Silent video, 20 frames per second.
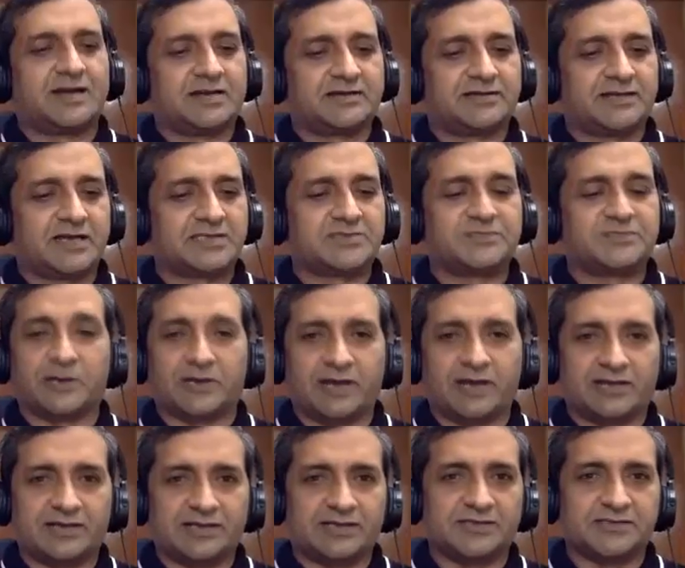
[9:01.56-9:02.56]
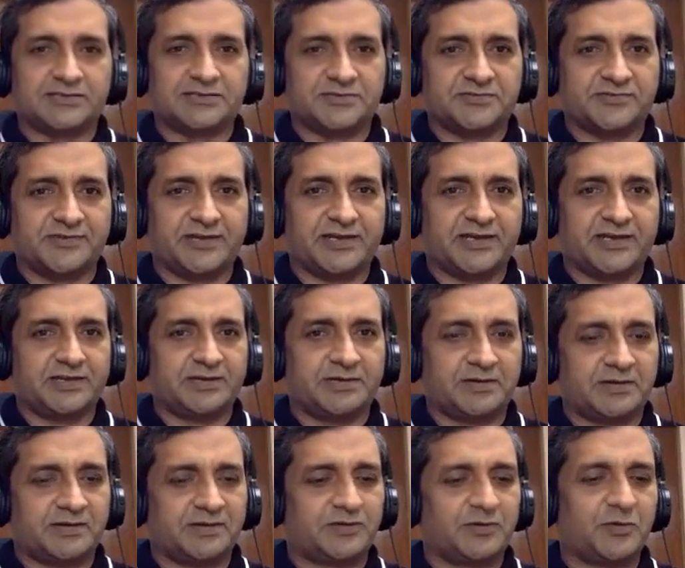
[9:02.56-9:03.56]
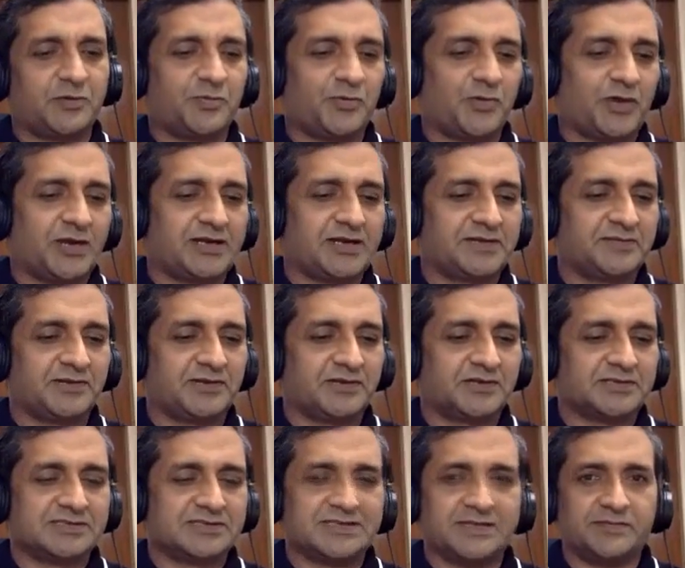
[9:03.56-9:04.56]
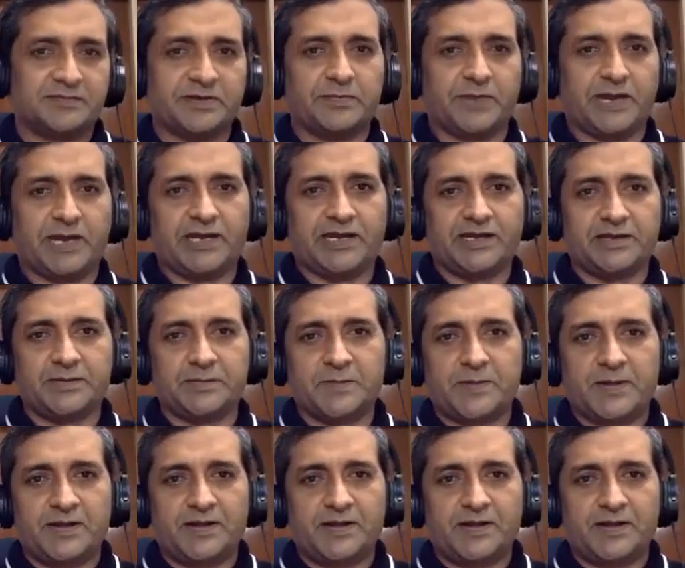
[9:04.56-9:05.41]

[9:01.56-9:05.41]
Thanks, Mark. I think this is a very good point, because even my